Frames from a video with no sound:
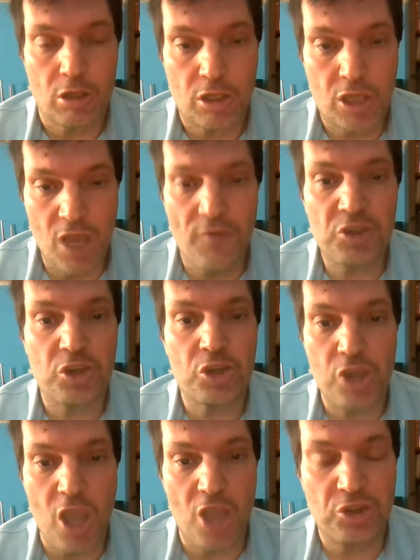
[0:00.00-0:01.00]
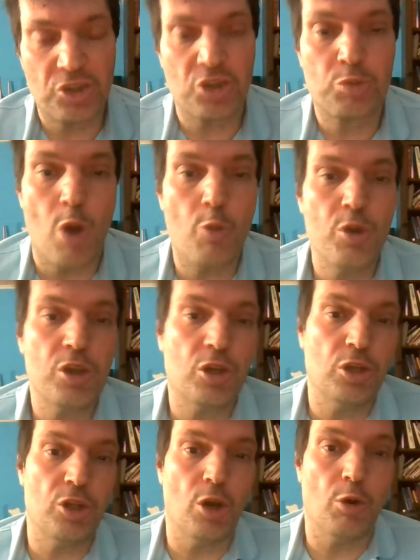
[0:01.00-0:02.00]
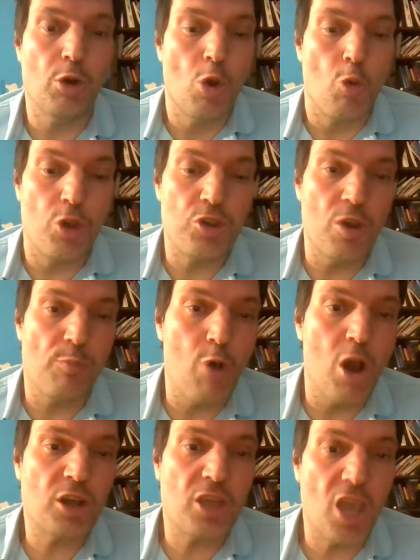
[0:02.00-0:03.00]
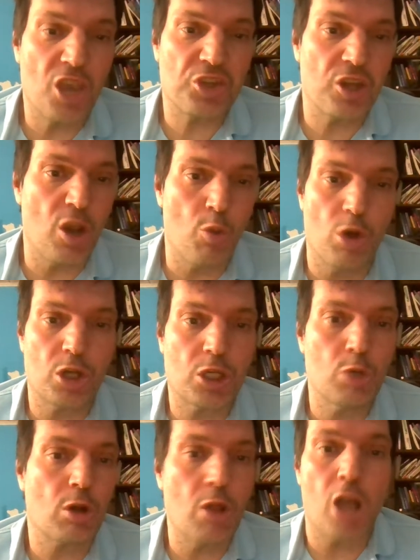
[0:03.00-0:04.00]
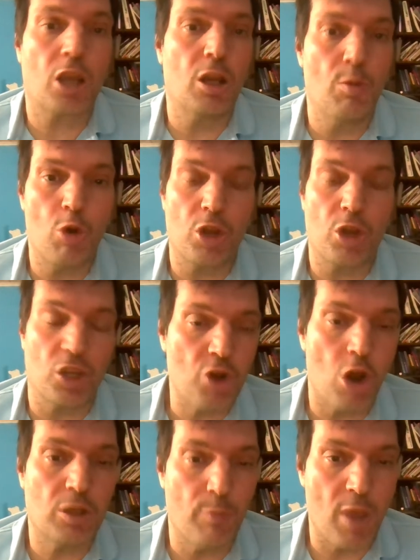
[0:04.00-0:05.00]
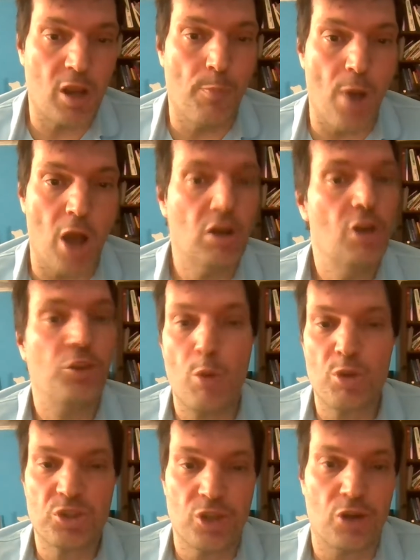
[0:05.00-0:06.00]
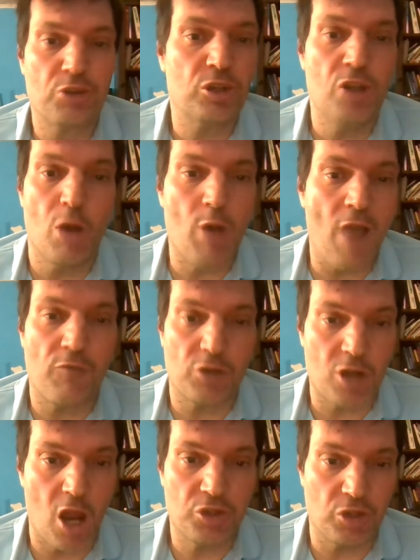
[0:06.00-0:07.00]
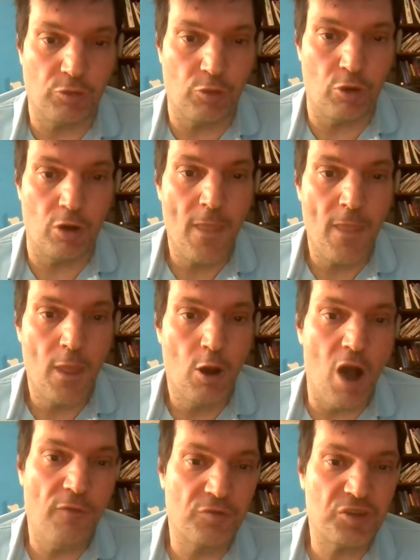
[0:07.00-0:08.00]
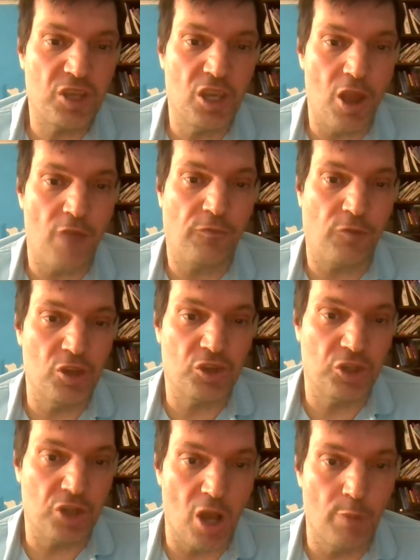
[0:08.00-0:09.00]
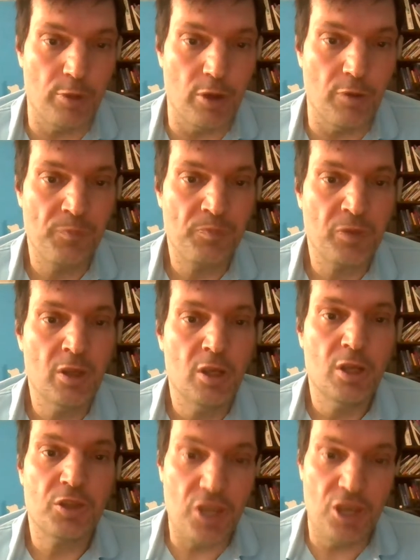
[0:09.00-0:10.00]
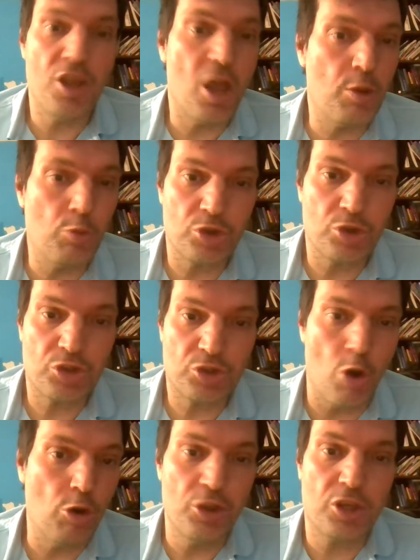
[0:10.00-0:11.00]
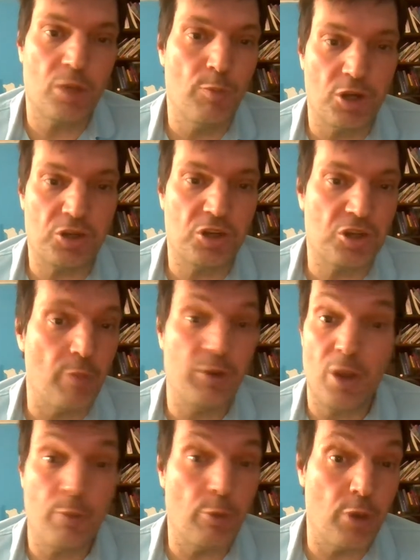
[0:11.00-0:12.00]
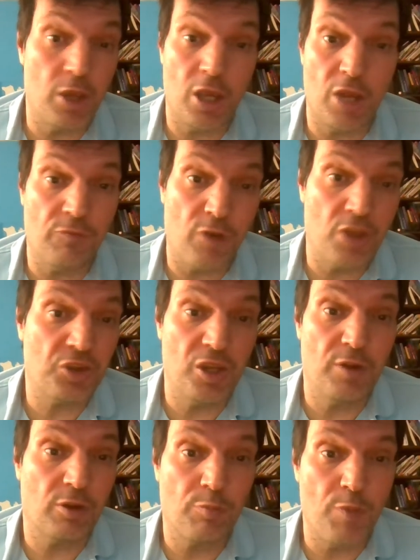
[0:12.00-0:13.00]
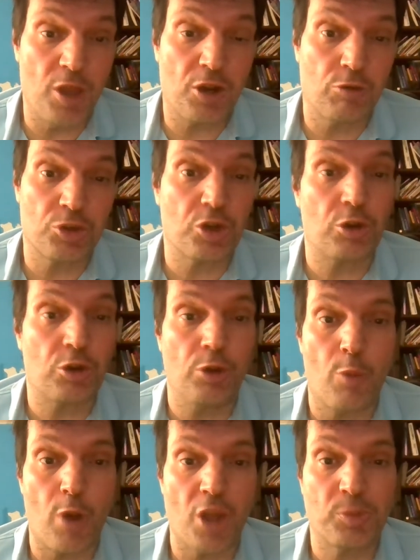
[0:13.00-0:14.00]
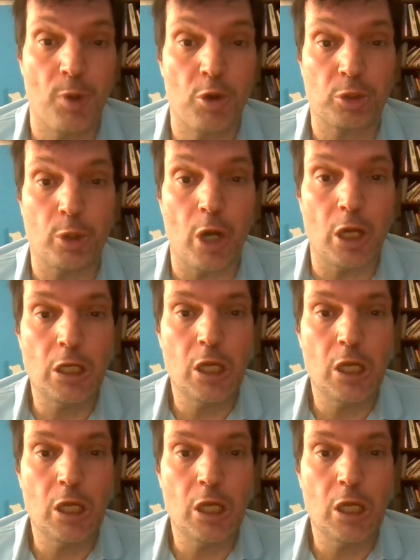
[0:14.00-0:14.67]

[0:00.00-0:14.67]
give us a chance, this is what we can do. When you're broadcasting at 1, 2 o'clock in the morning, it's hard to make a buck. There was little to no advertising off of TNN for ECW. TNN was totally committed to WWE, and Francine made it crystal clear when I spoke to her.